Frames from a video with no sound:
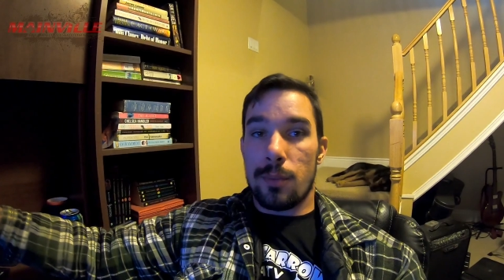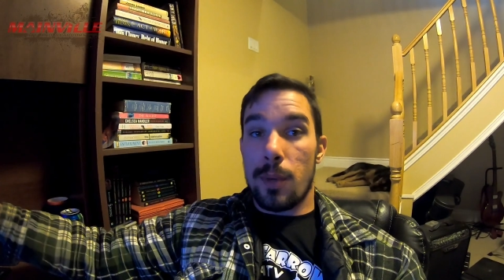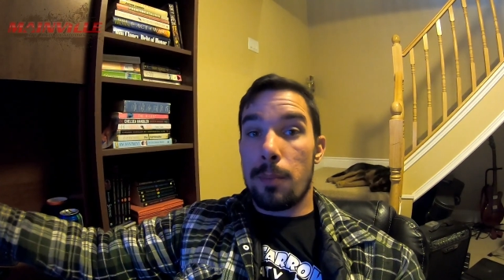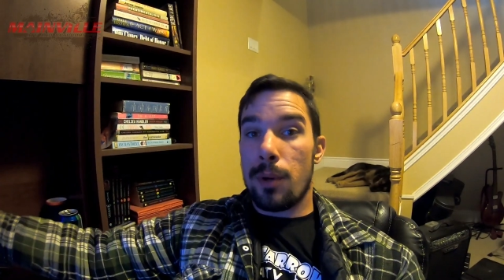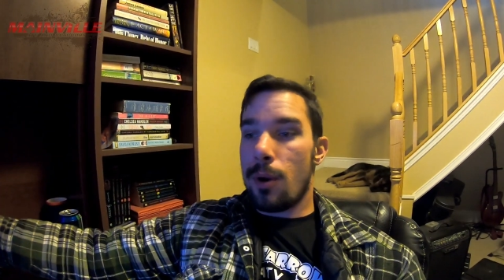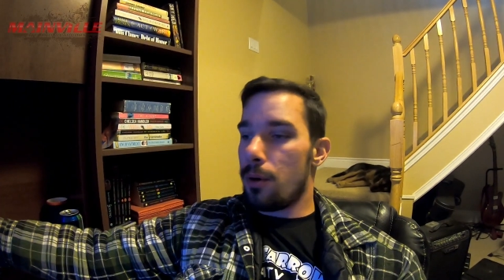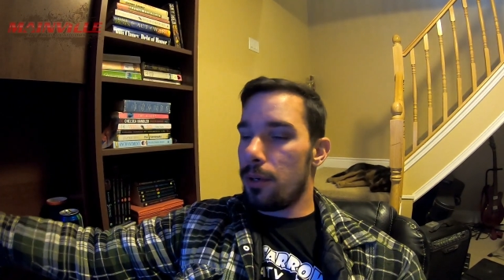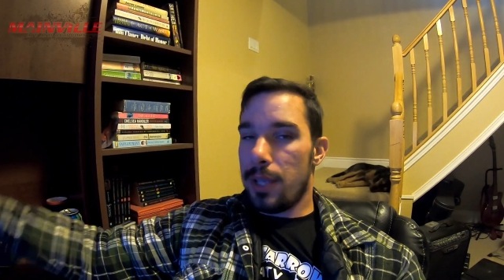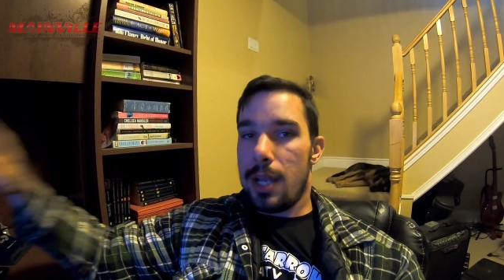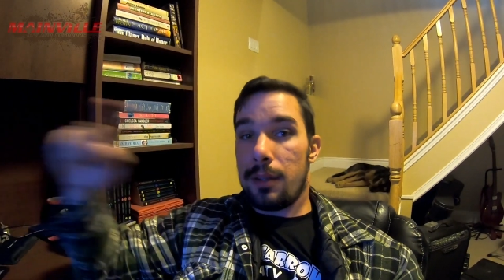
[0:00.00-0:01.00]
and we pre-ordered
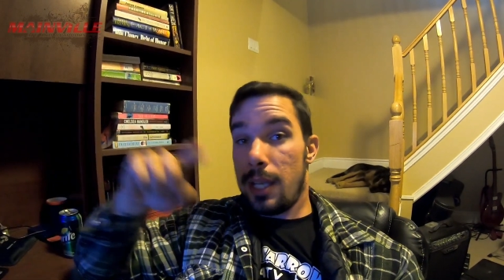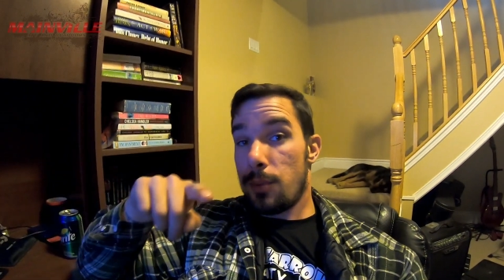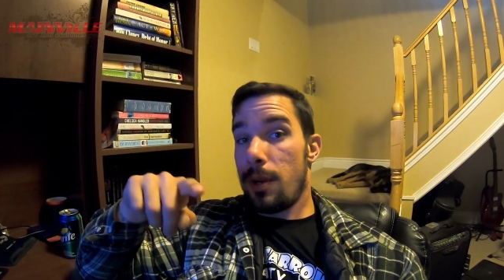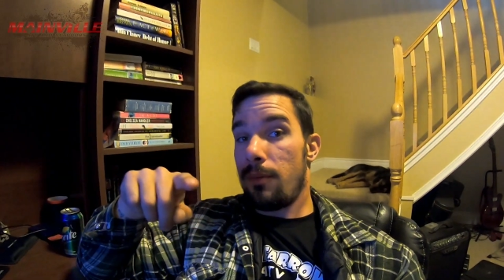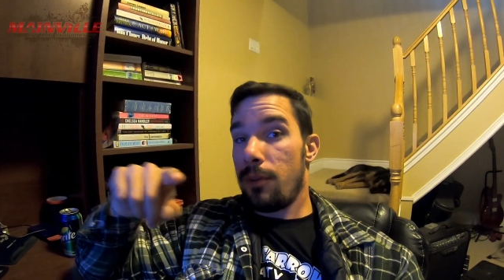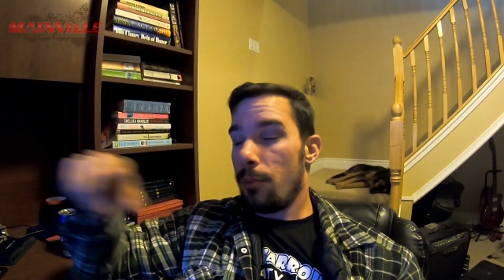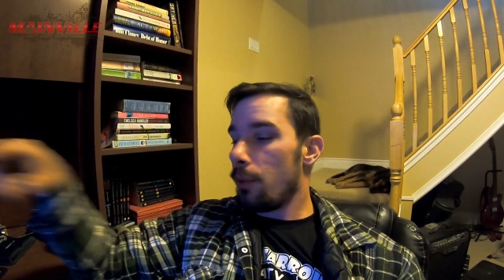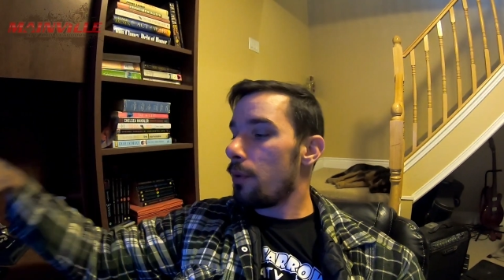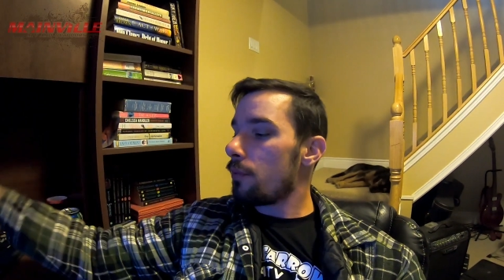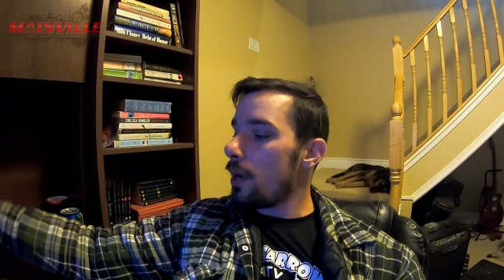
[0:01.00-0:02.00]
that, and that's what I'm filming
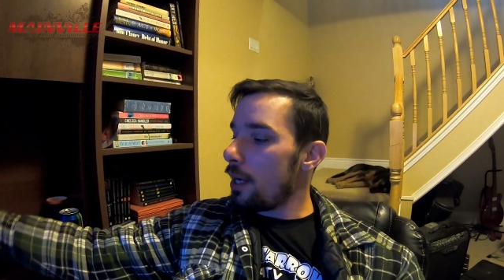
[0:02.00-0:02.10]
with right